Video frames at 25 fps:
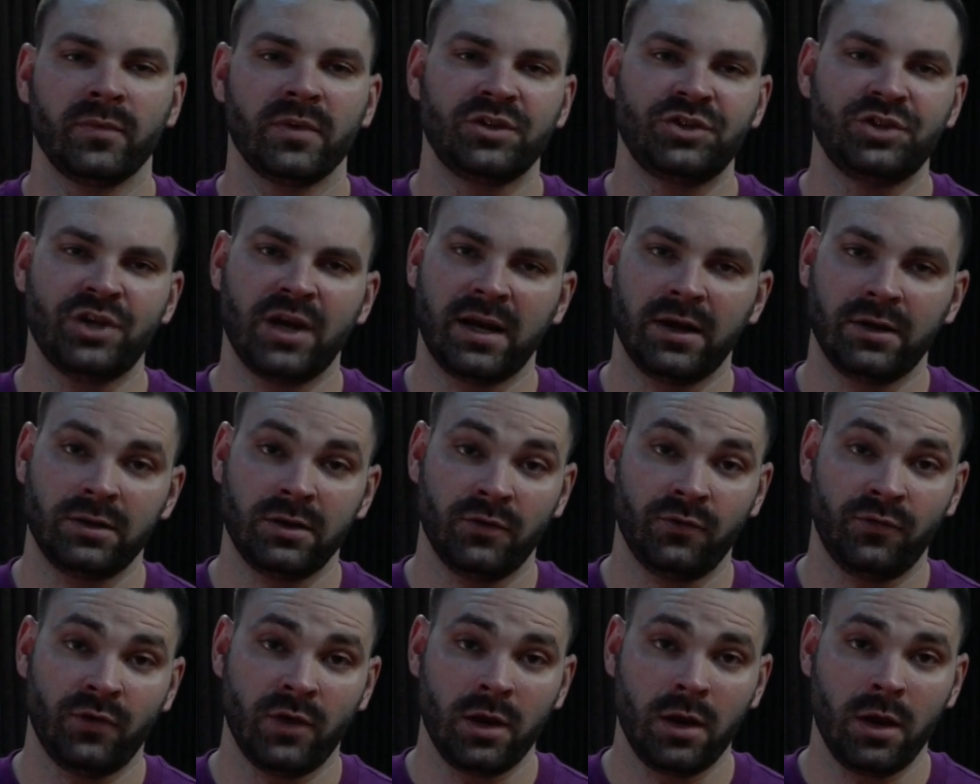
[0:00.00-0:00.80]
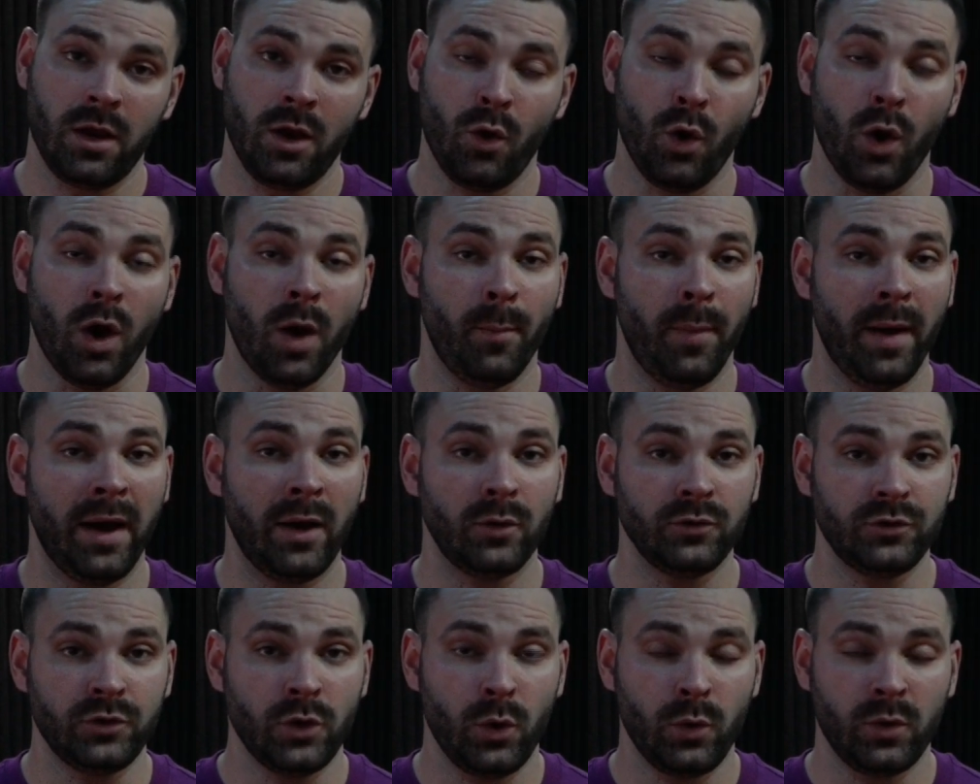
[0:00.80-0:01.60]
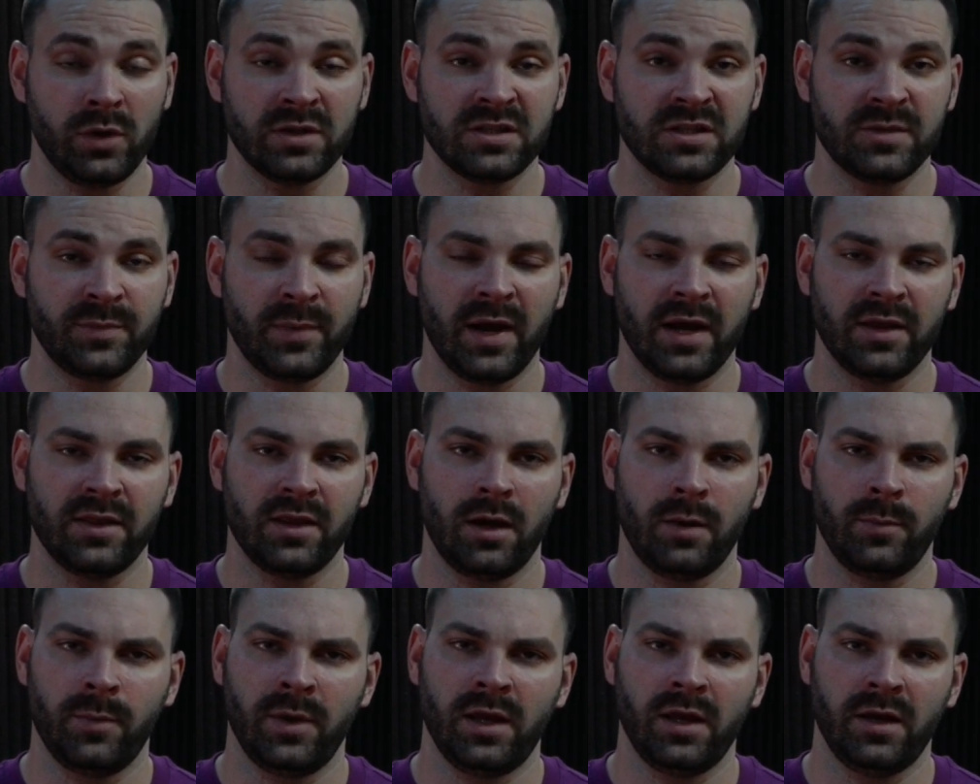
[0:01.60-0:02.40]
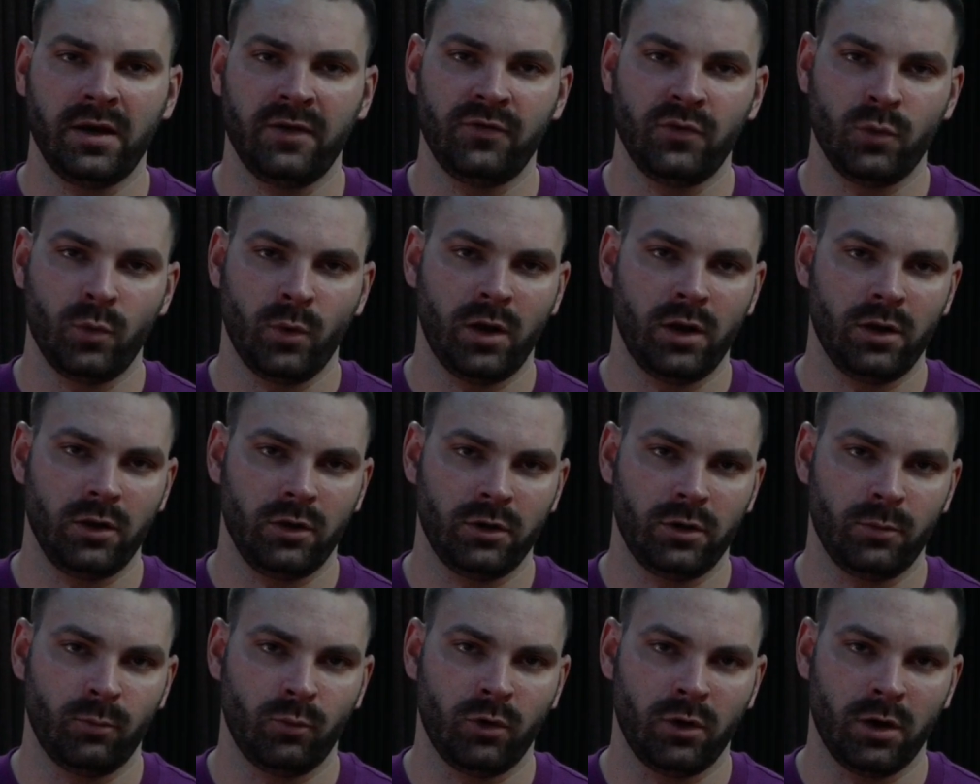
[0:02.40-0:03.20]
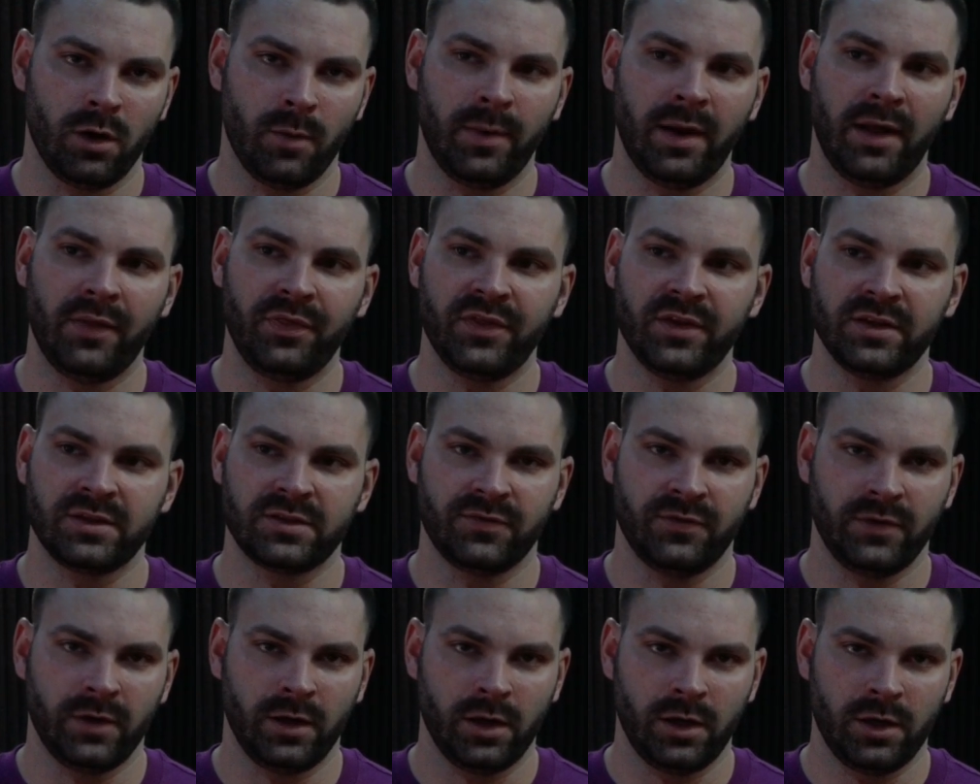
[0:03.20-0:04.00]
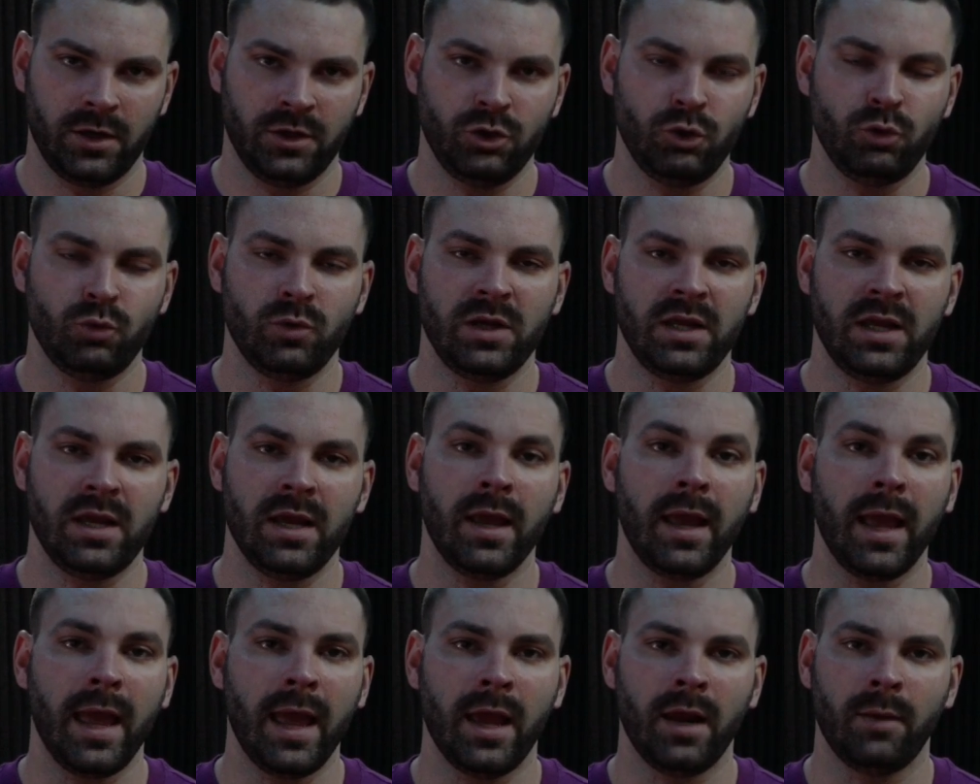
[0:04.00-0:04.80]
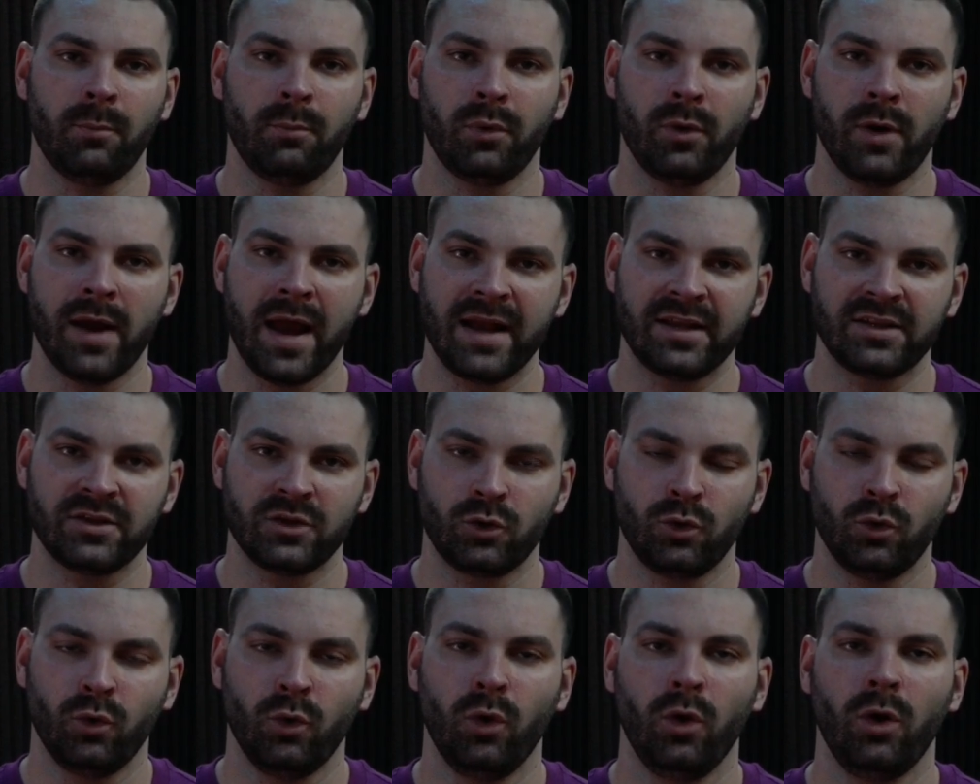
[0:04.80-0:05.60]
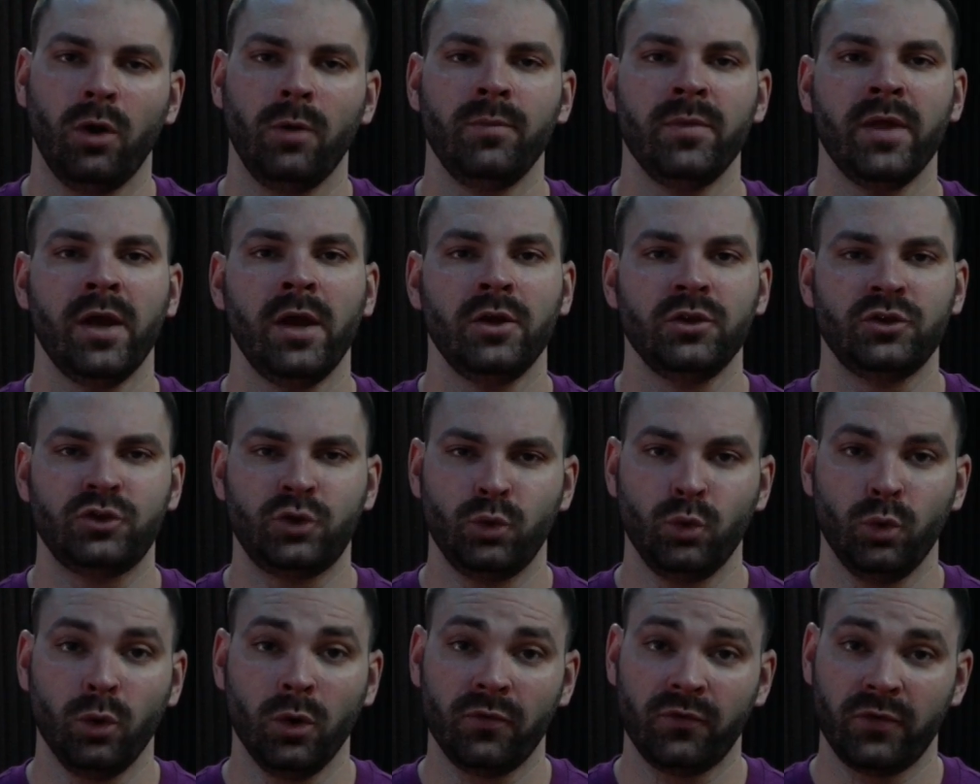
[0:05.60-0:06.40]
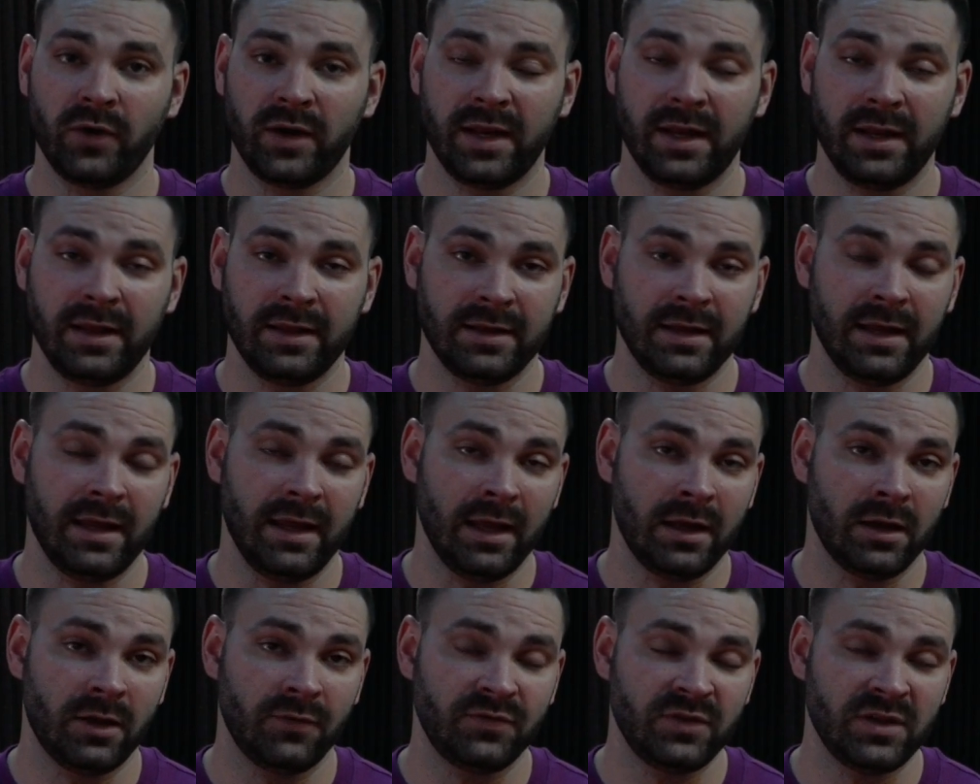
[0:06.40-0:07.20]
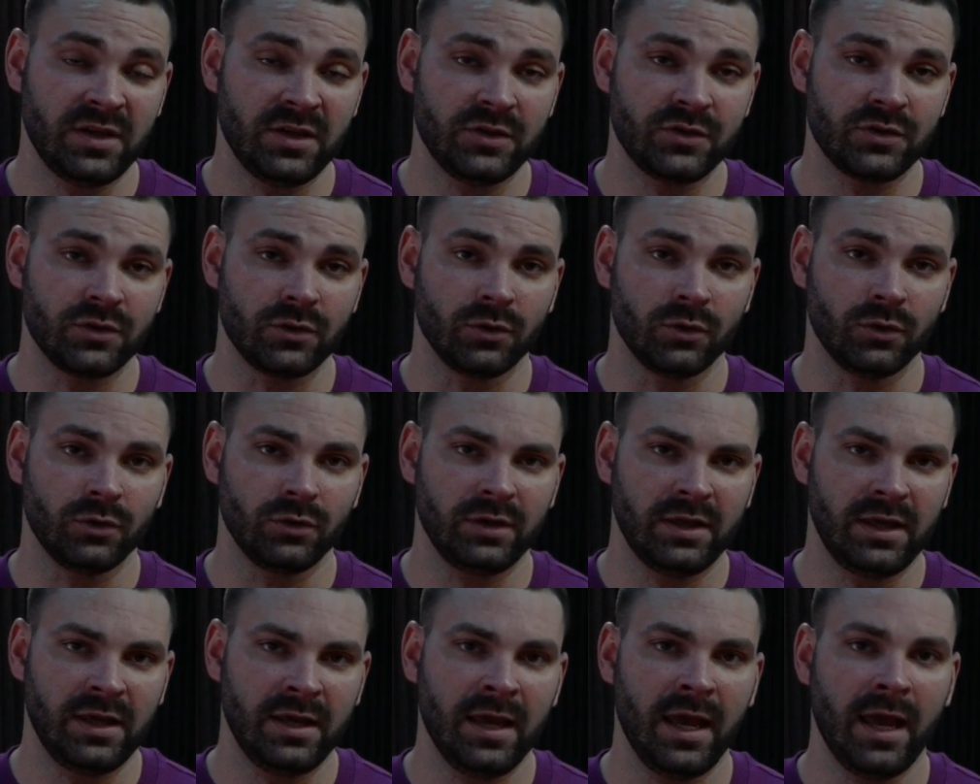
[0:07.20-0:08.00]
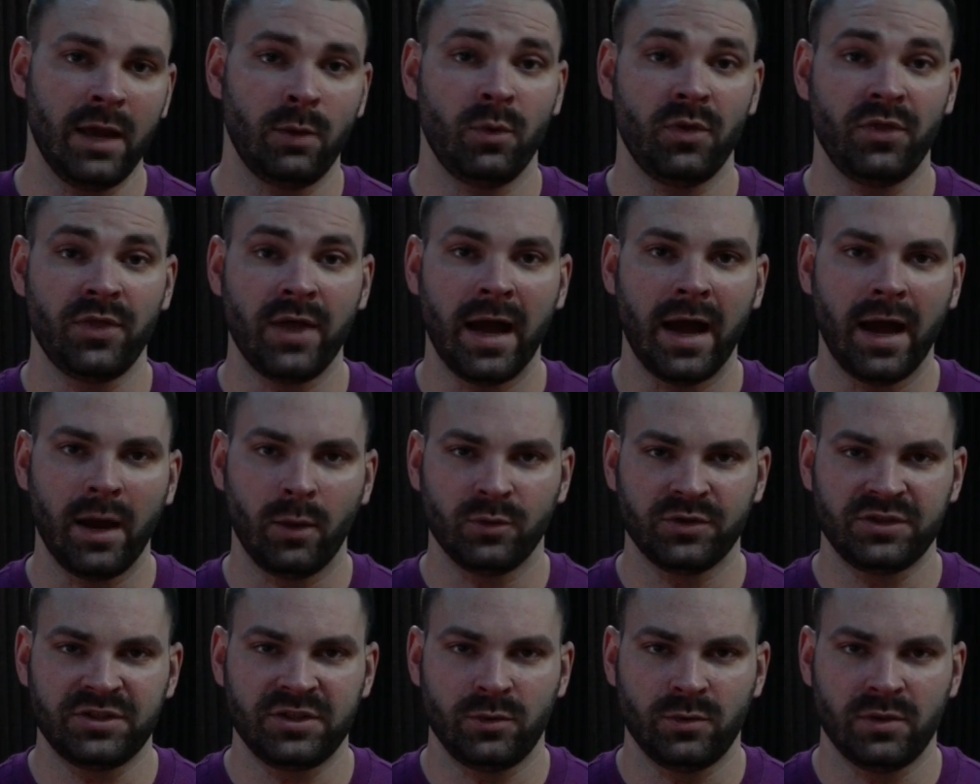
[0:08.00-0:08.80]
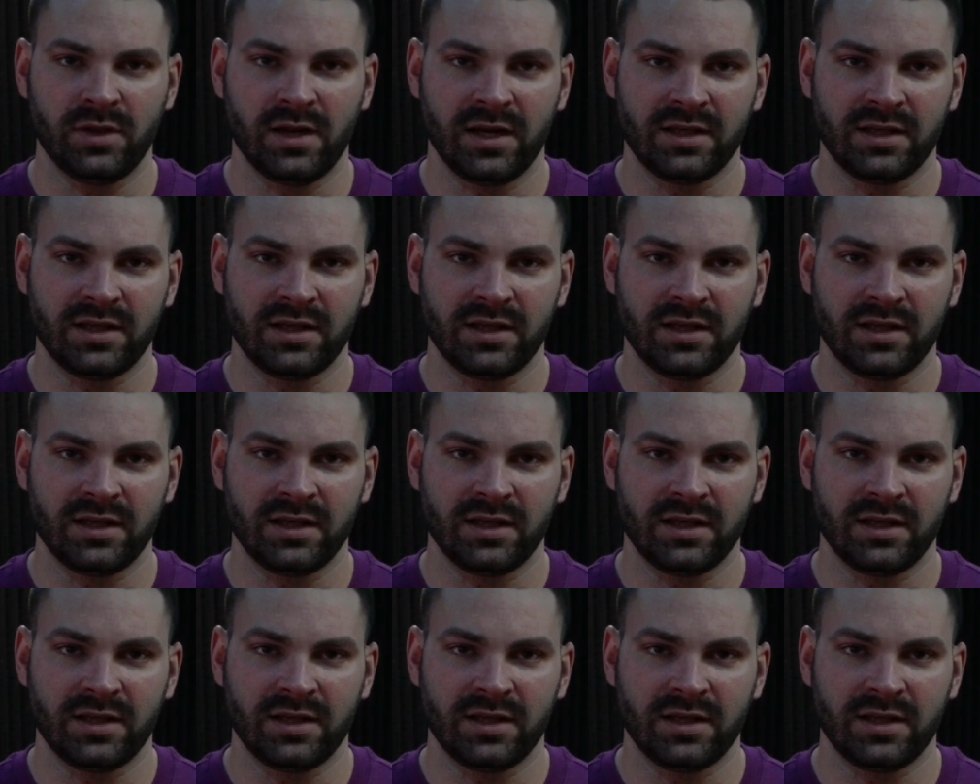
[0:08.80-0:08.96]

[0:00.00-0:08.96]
Check out the video about TokenSpy that I made if you want to learn more about this very unique and practical tool for getting into NFTs early. And with that, I will see you in the next